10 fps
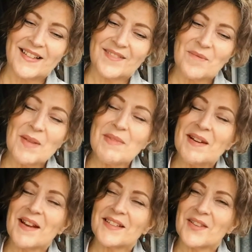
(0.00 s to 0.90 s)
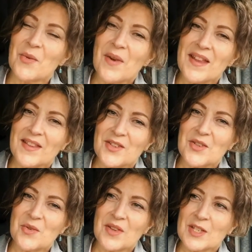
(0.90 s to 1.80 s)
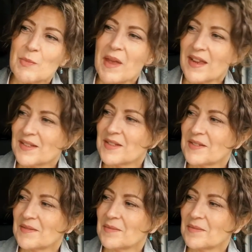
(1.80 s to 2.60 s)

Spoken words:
Maybe not in the way that you expect,